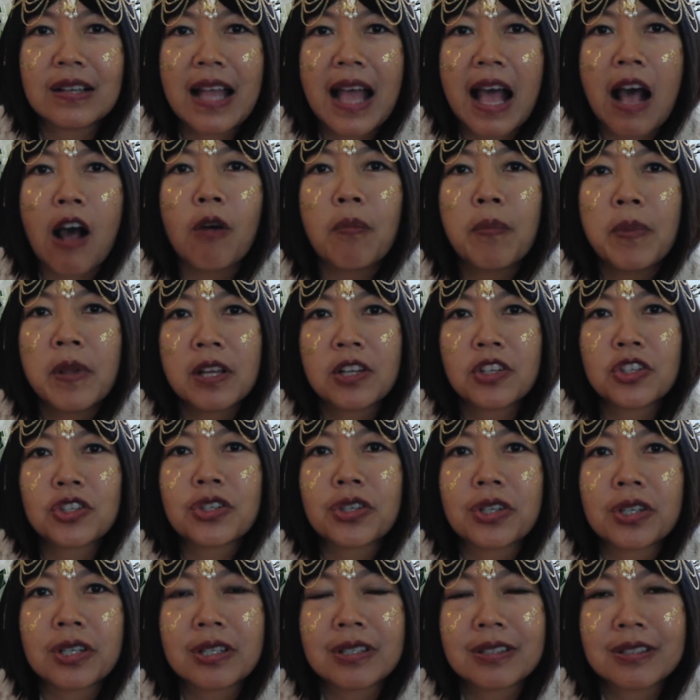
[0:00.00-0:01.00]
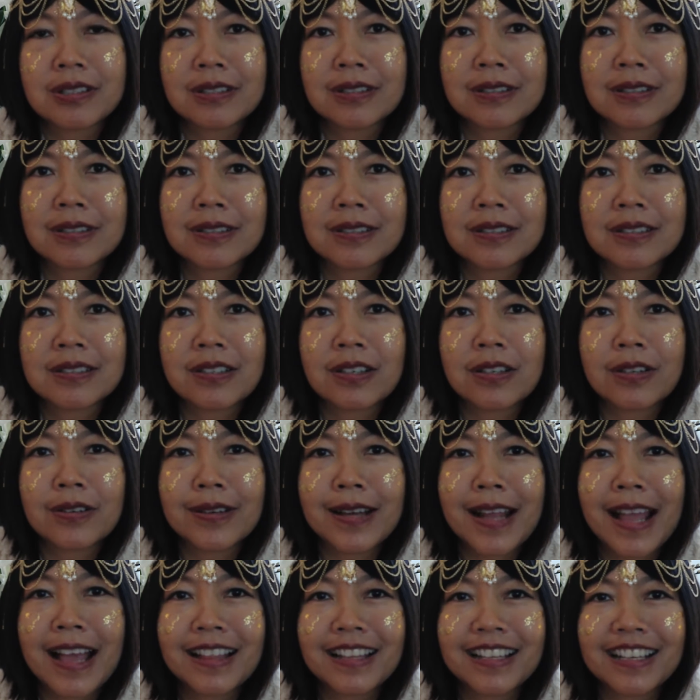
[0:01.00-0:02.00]
outpicture our
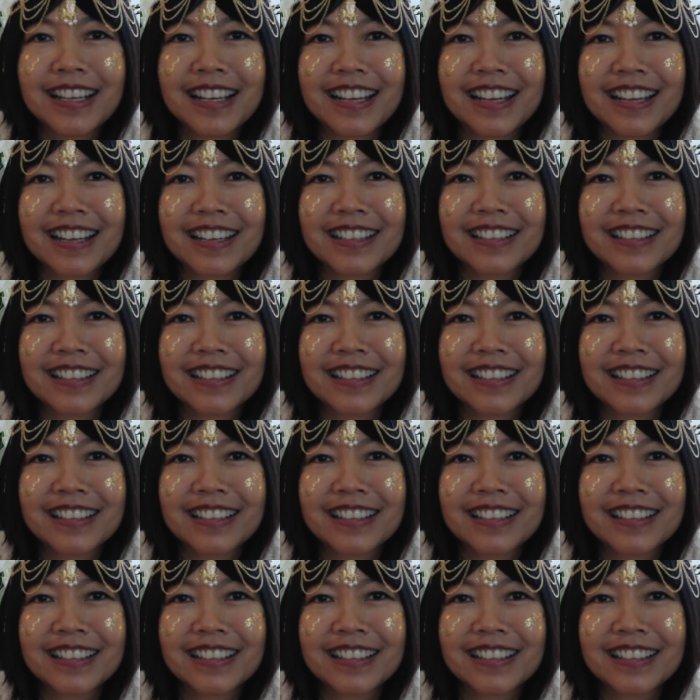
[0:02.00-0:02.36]
reality,